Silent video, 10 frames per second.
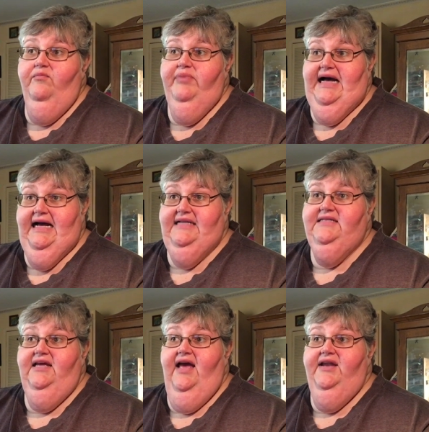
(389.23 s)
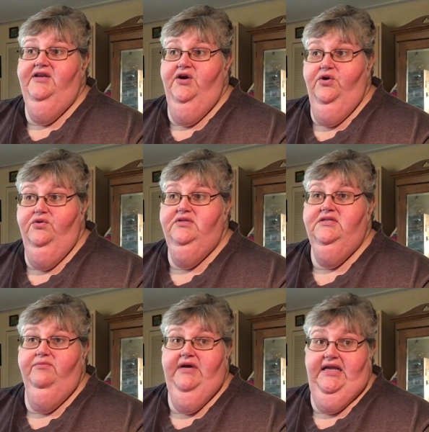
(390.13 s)
But I know
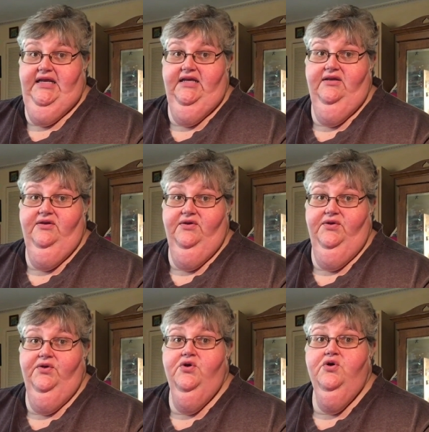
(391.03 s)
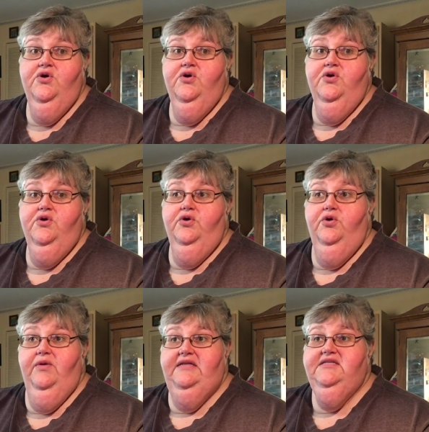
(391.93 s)
somebody
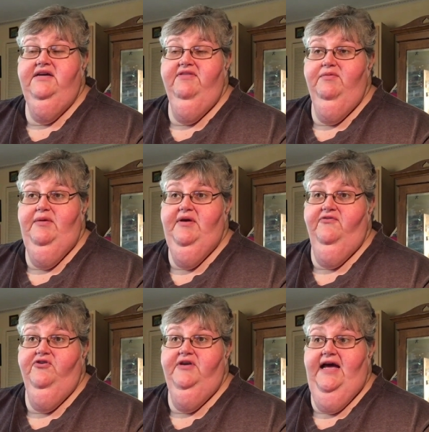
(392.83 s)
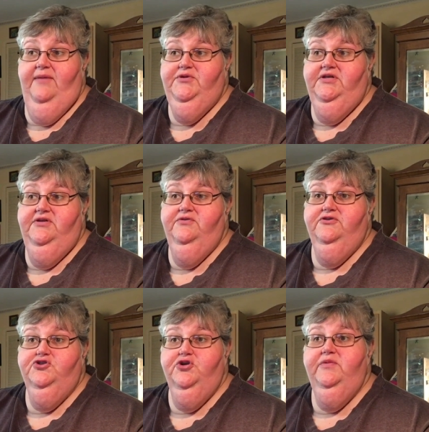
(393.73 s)
who wants to give their baby up for adoption who
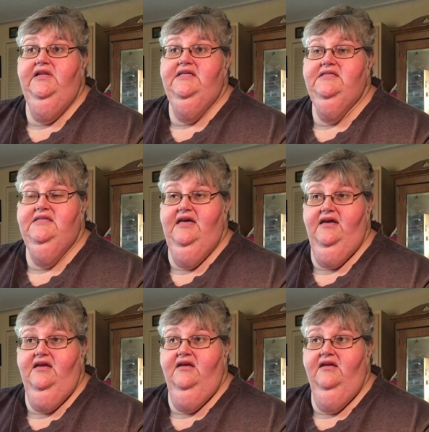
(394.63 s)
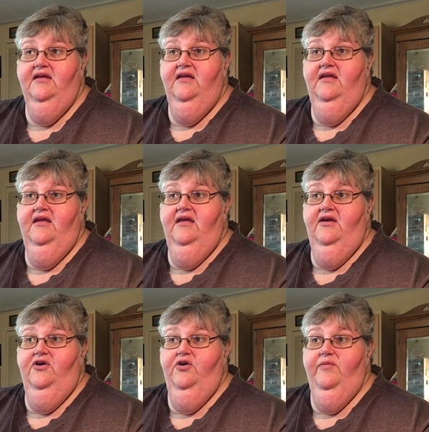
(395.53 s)
is terminally sick
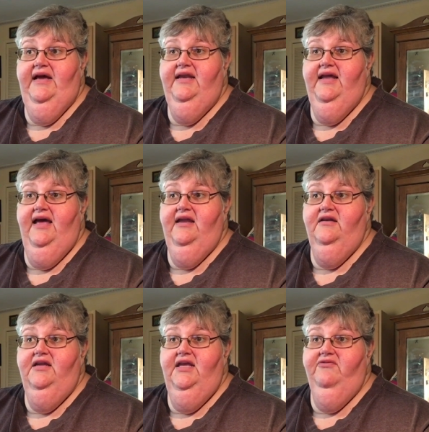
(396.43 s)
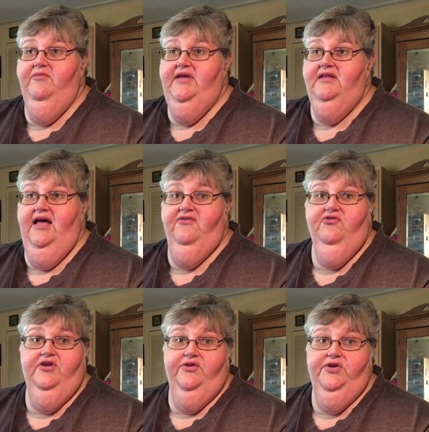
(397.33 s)
who might not even be alive
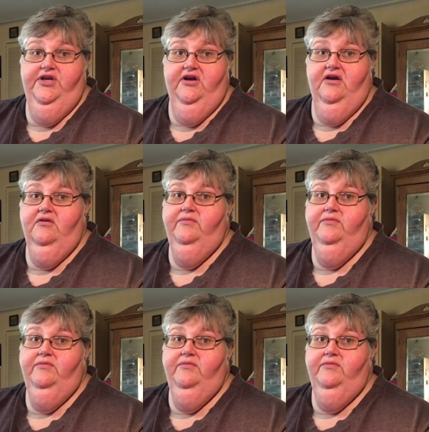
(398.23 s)
for another year.